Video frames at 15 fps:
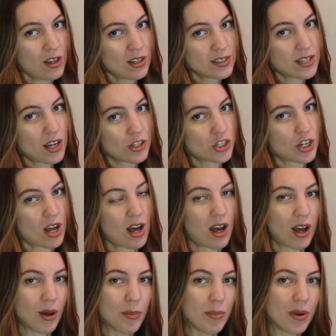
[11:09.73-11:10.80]
touch
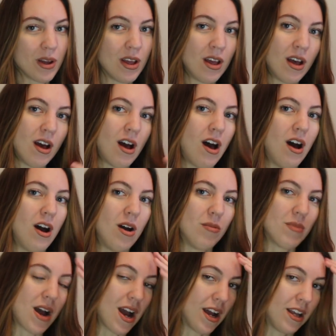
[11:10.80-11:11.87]
up.
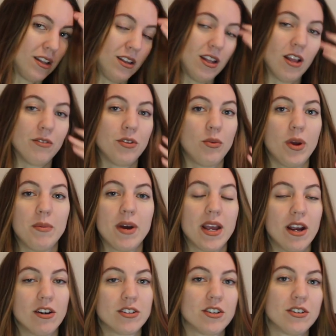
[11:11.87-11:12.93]
I love the way my
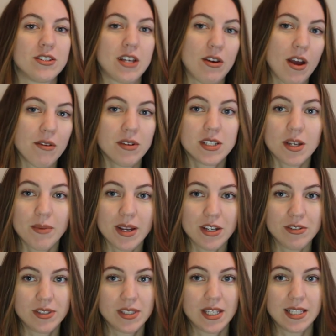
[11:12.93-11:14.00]
hair turns out. Every time I
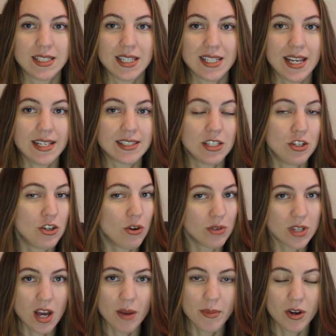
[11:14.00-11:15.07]
use this, it takes no
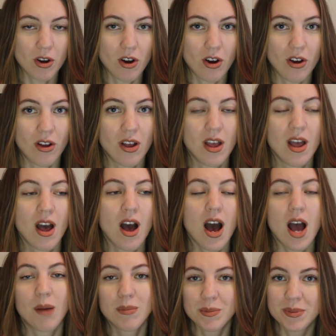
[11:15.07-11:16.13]
time at all.
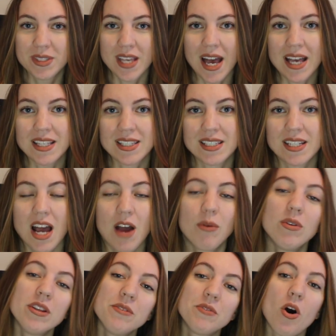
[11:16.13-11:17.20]
I'm obsessed. I
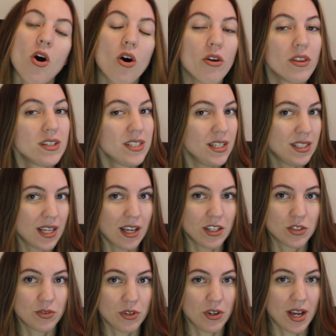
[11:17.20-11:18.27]
will leave all the
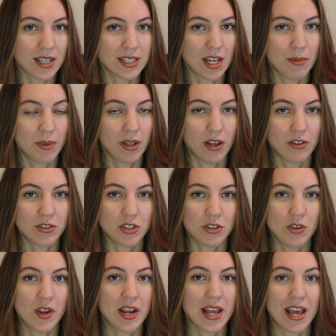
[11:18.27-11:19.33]
details for you guys down below so
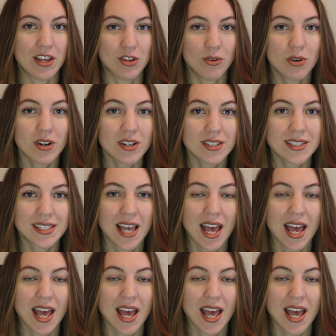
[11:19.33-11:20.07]
you can get yours.